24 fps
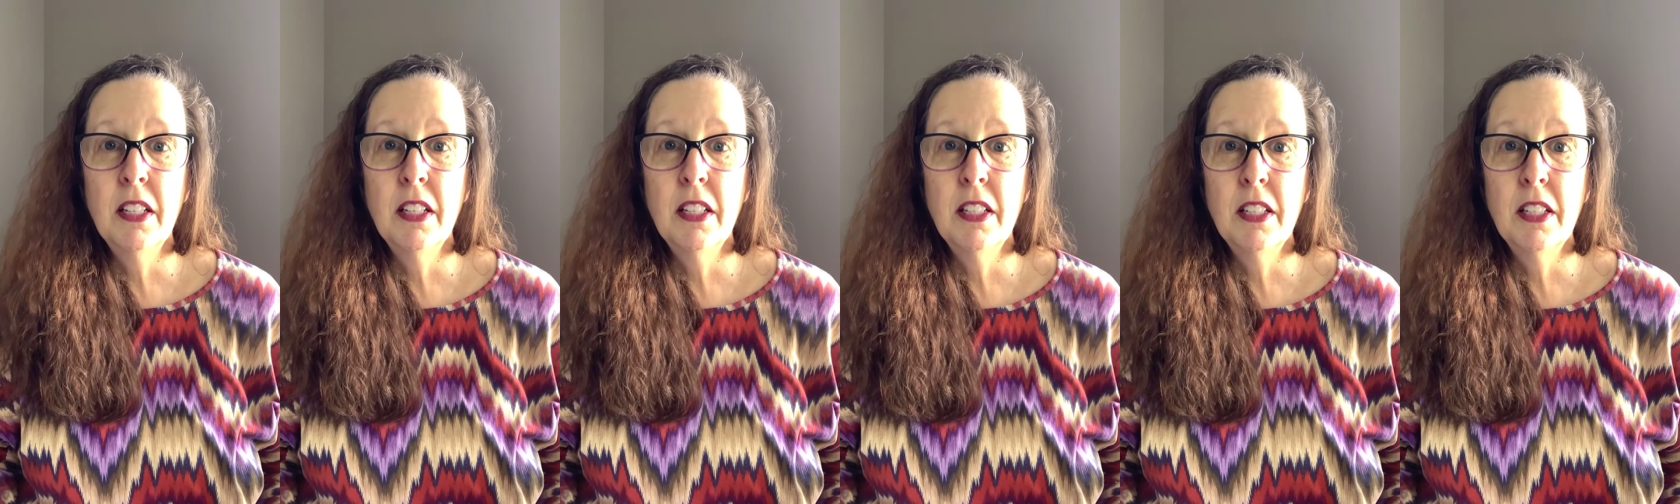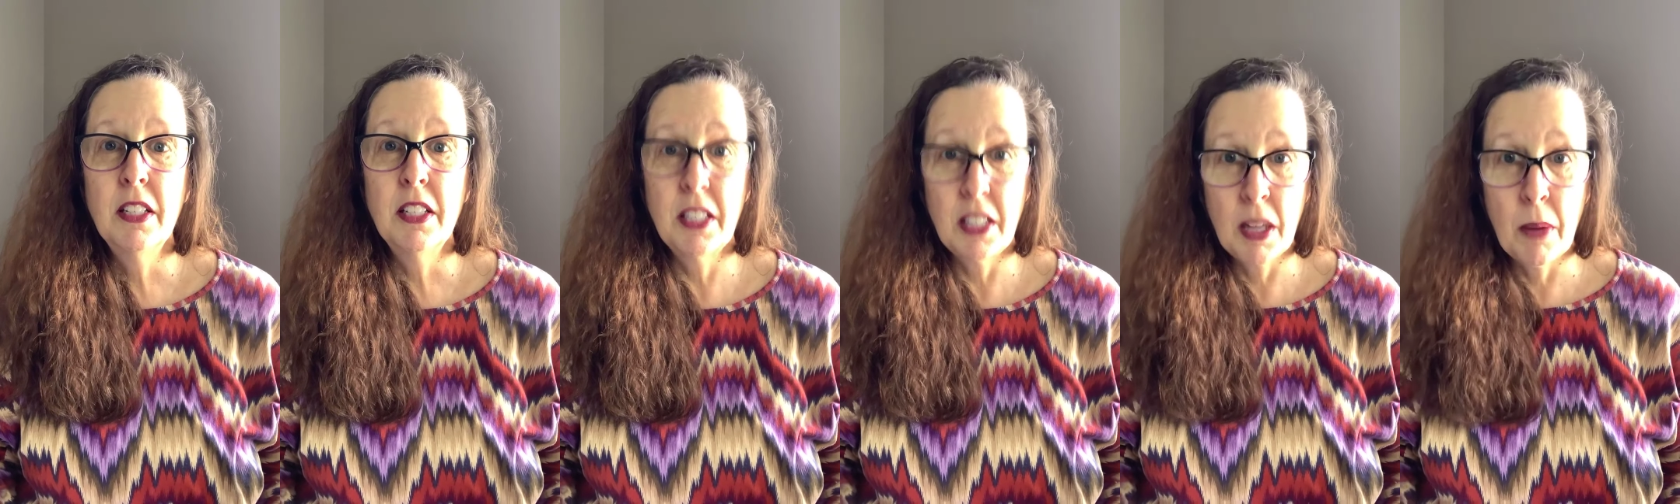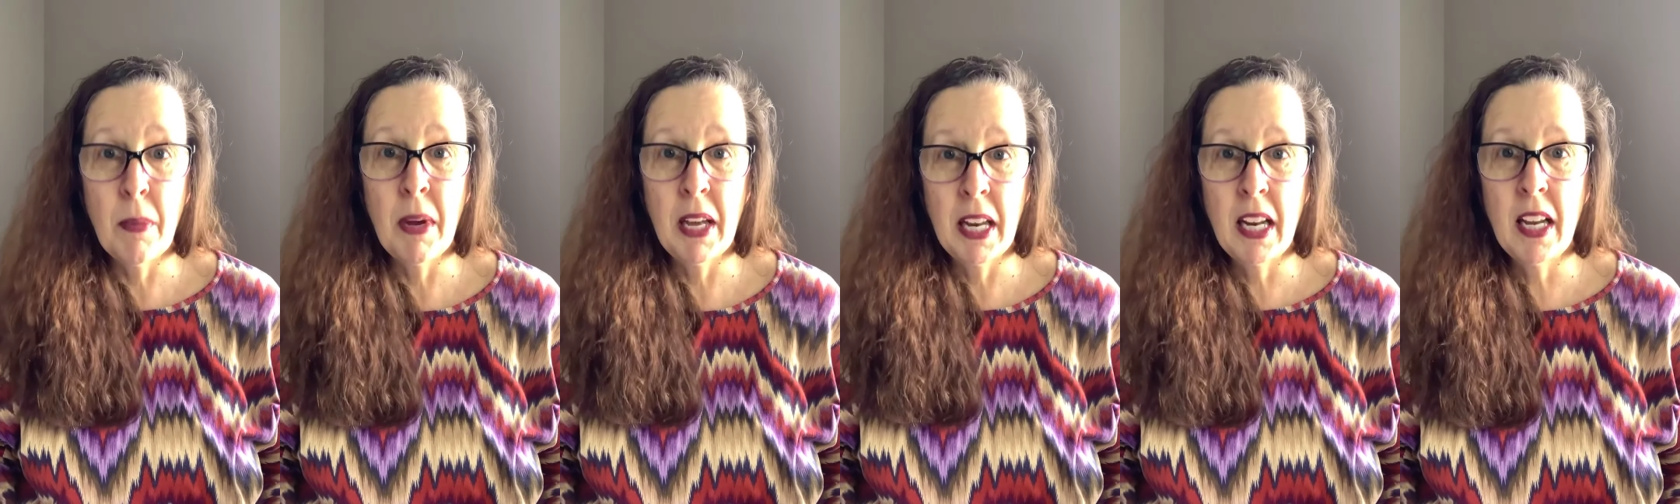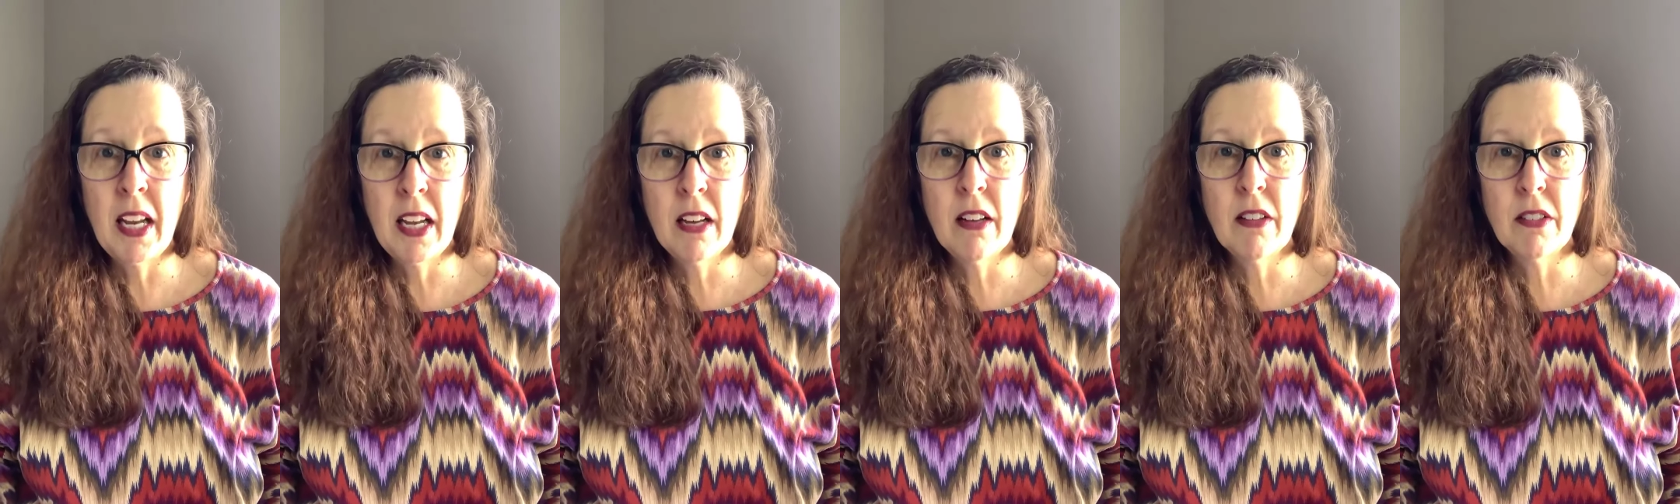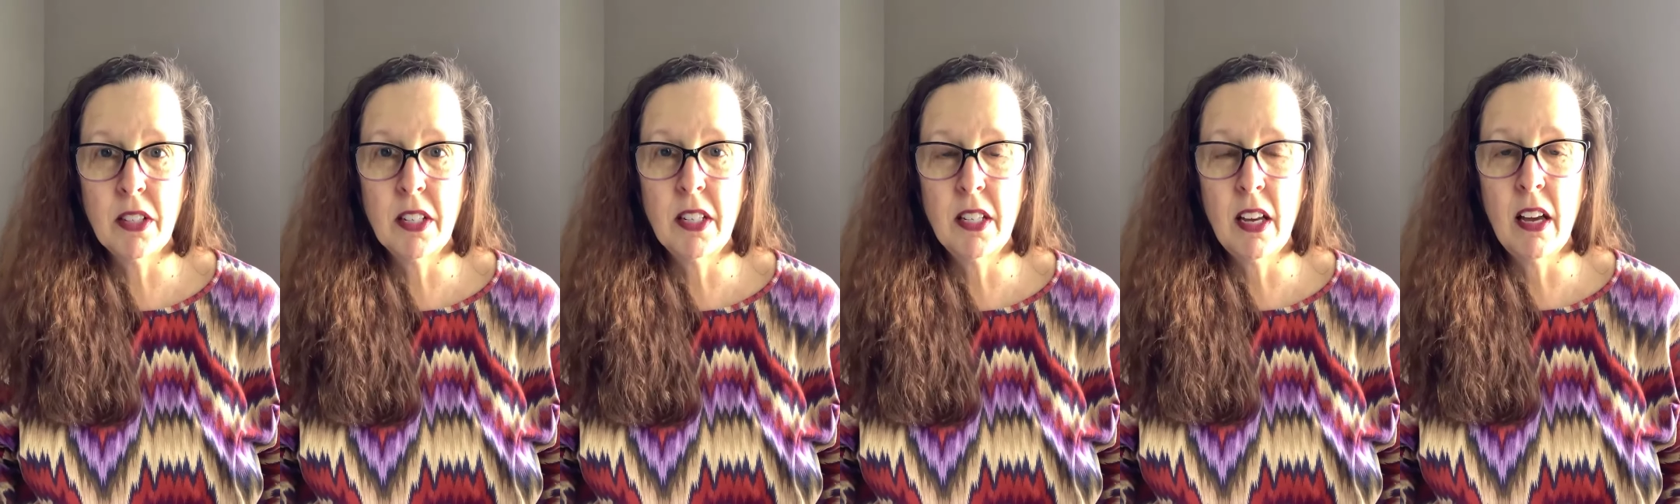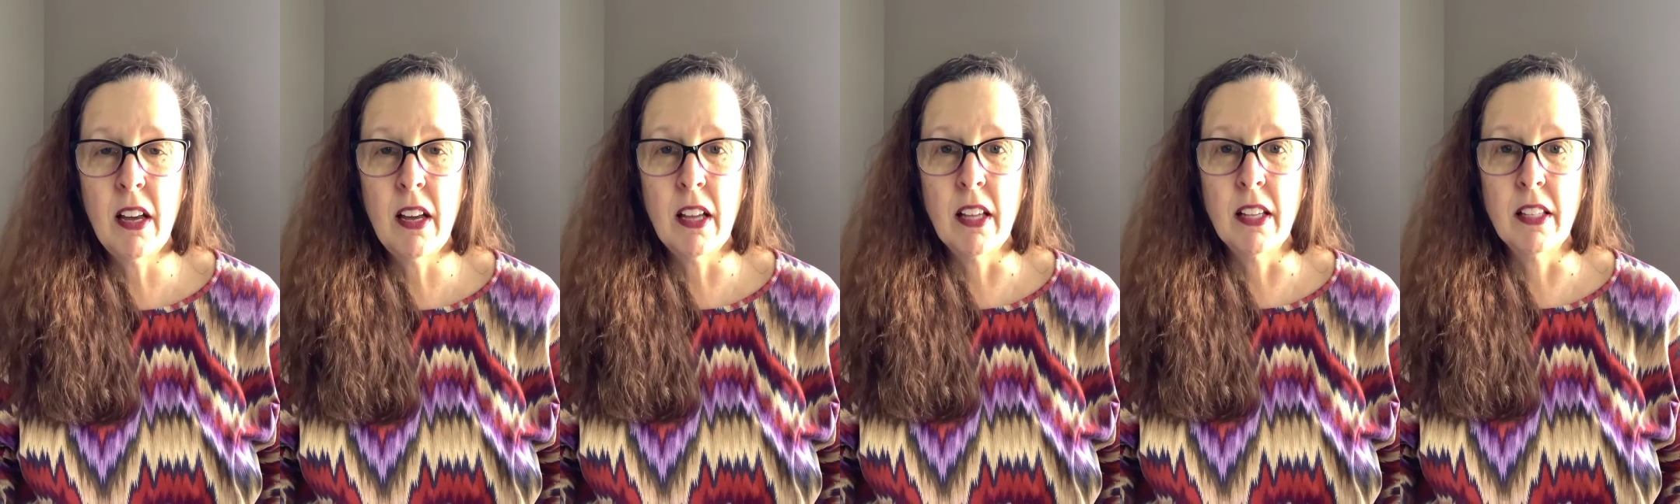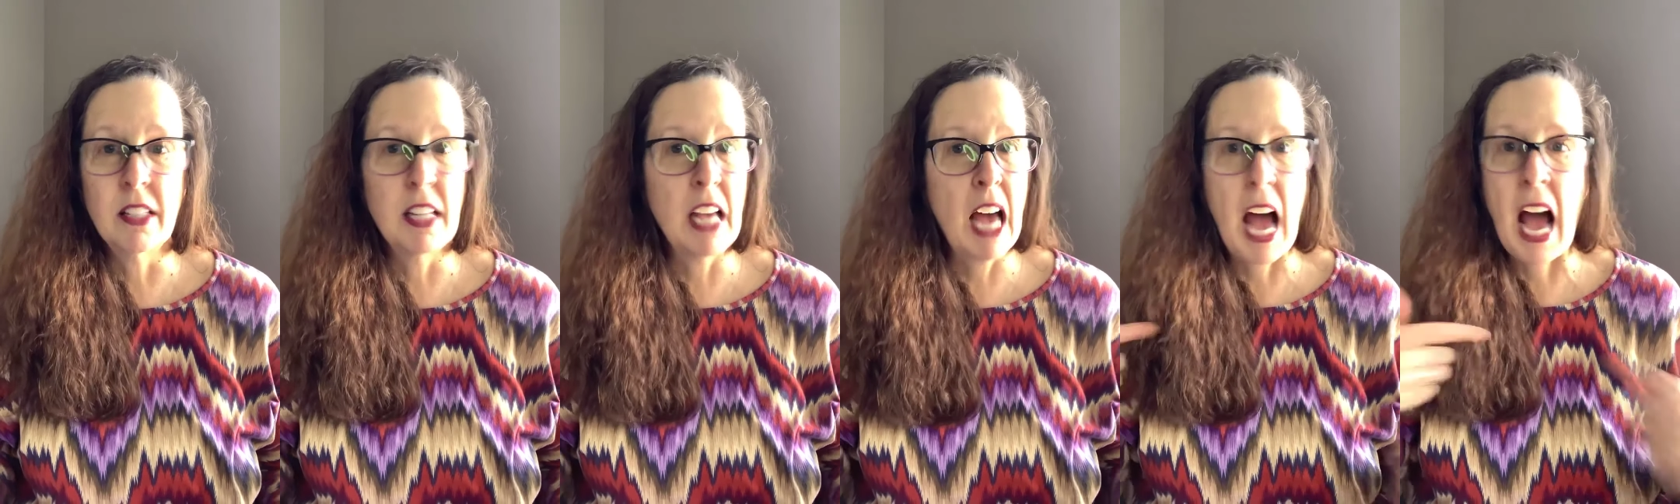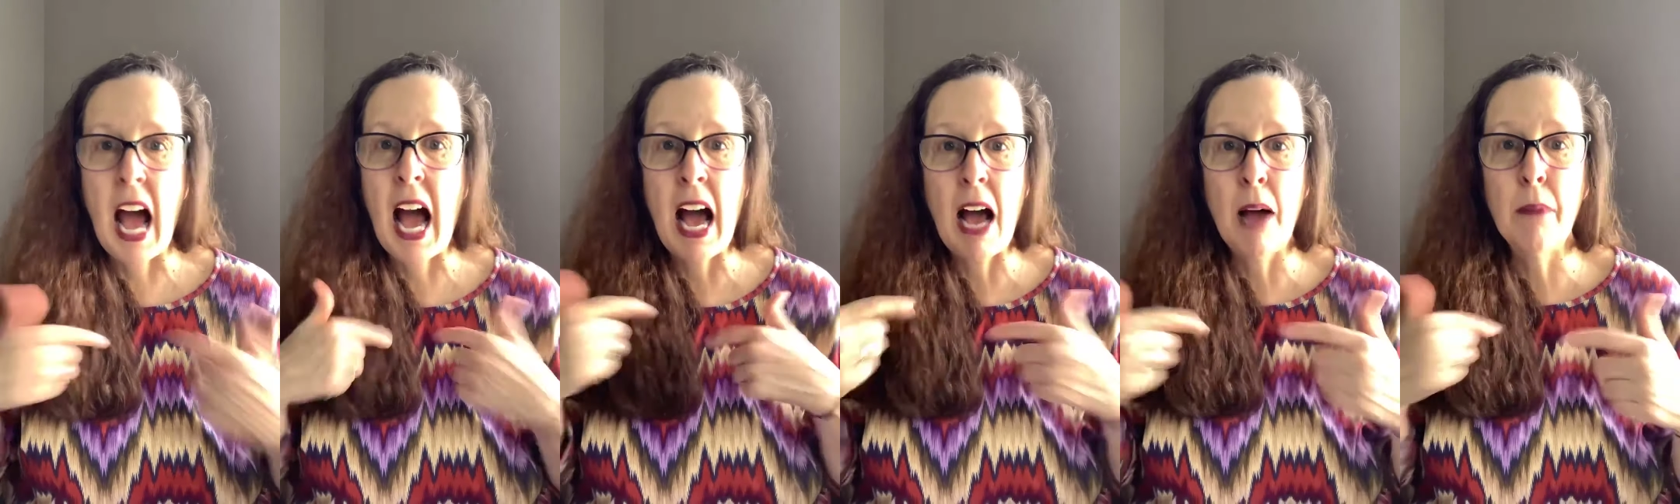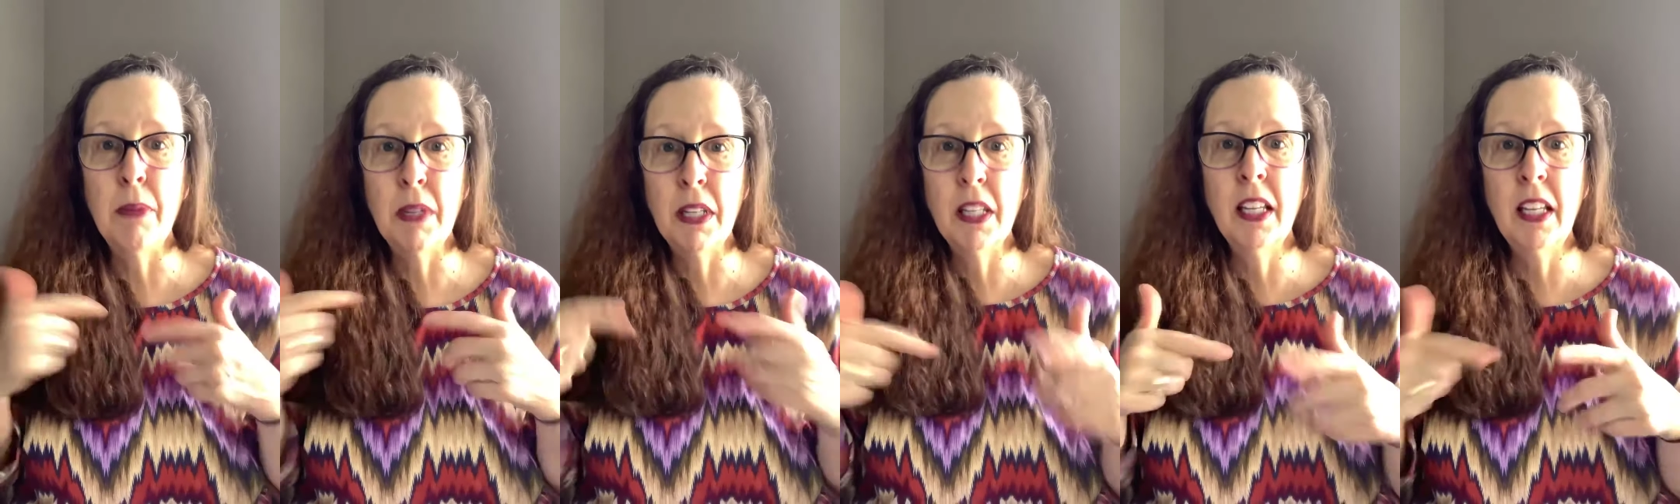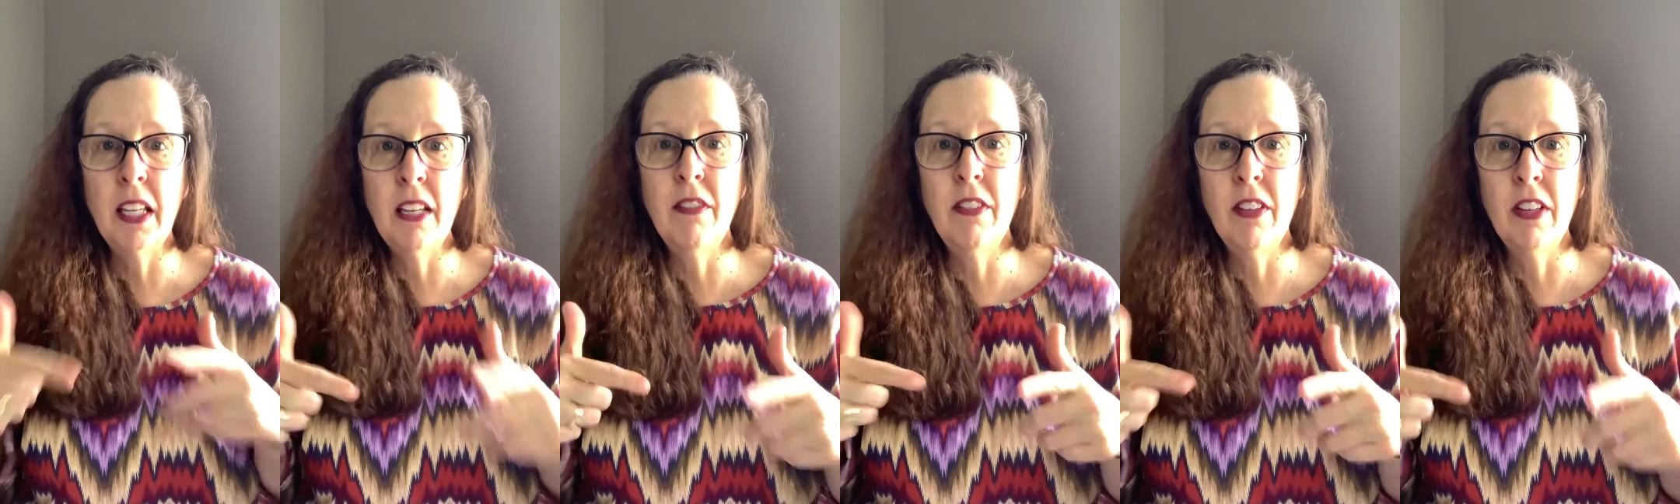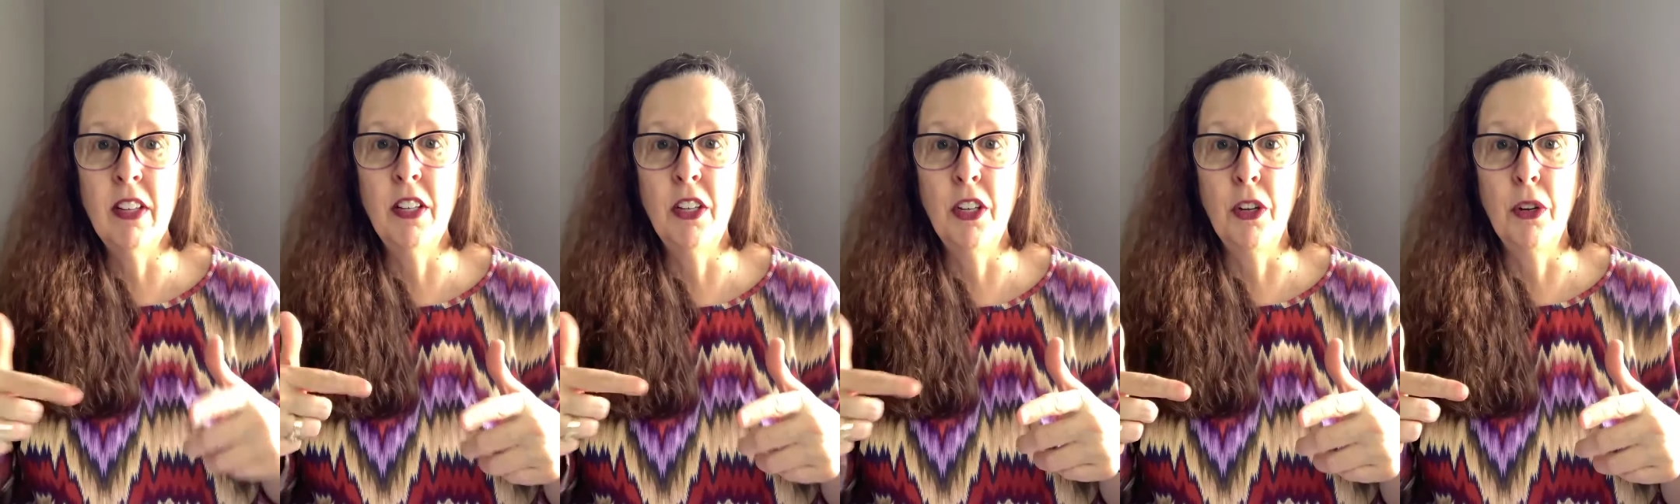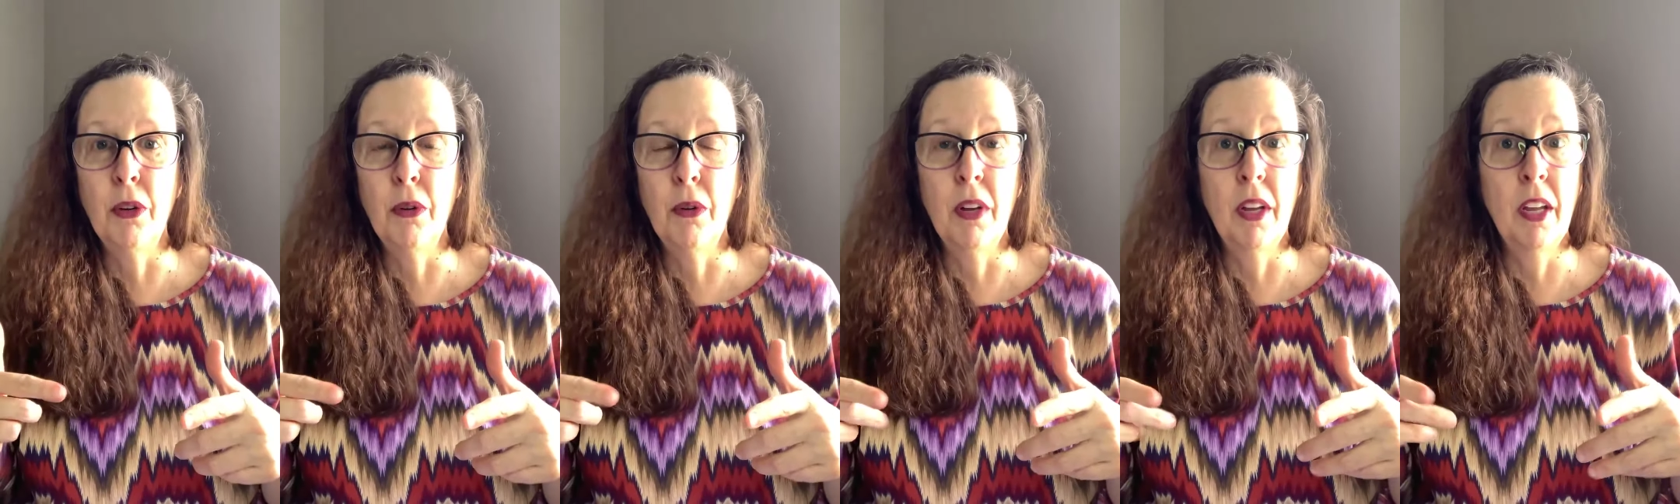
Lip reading: somebody else does. I believe in you.